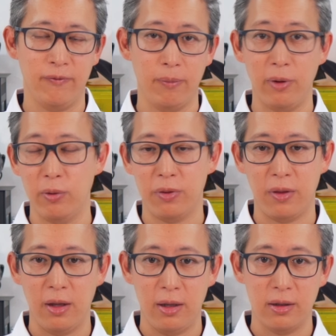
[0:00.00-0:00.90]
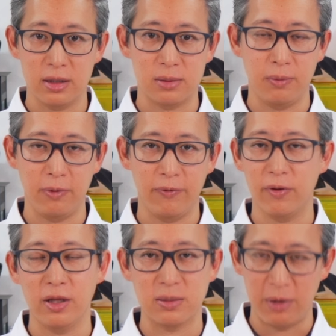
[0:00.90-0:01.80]
for both
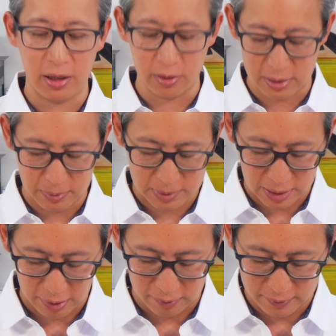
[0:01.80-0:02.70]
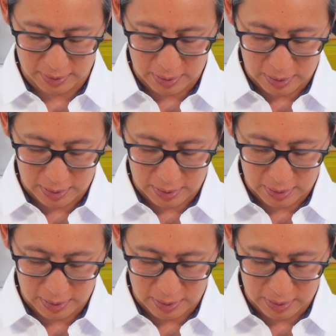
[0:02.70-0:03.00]
for the speakers themselves.